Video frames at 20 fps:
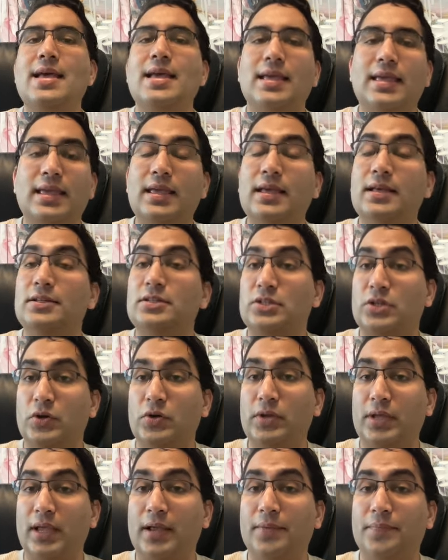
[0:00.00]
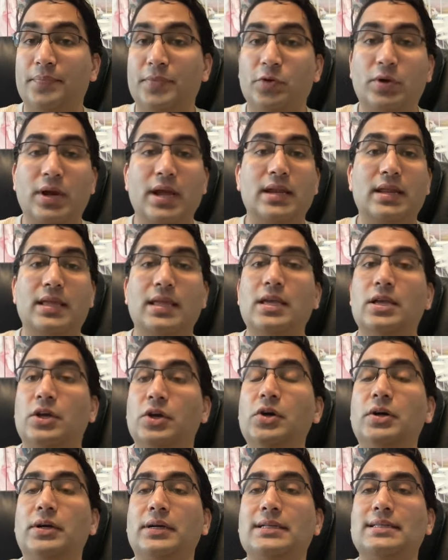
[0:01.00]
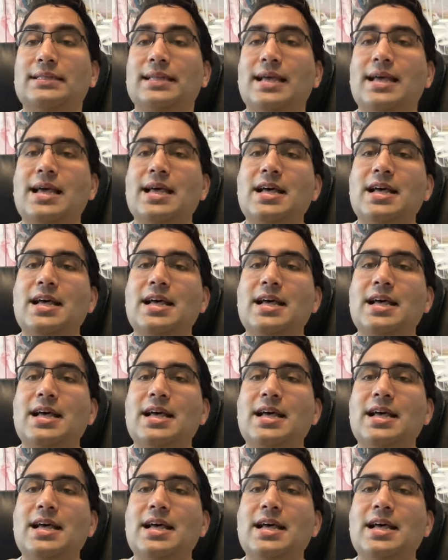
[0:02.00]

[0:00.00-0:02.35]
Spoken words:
He is cooking, right? He cooks.